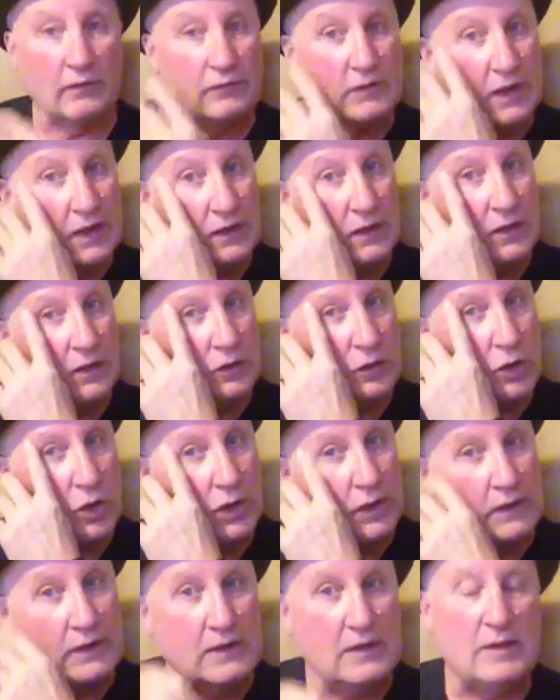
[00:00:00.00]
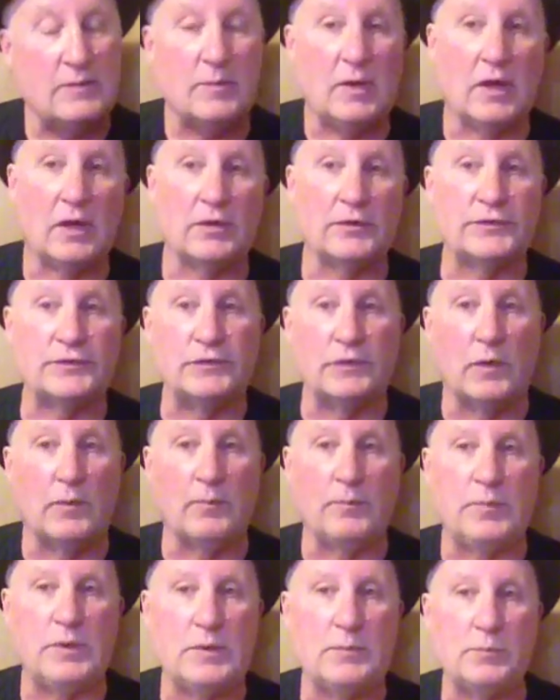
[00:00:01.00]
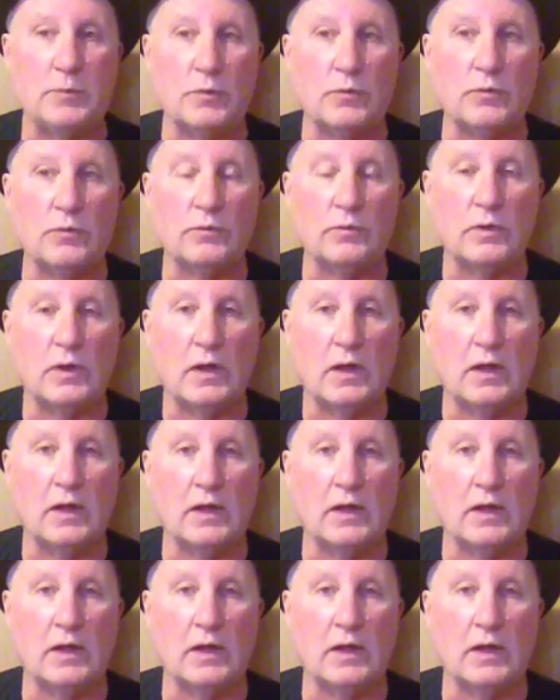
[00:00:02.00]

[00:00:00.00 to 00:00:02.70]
I've gotten a lot of emails from people,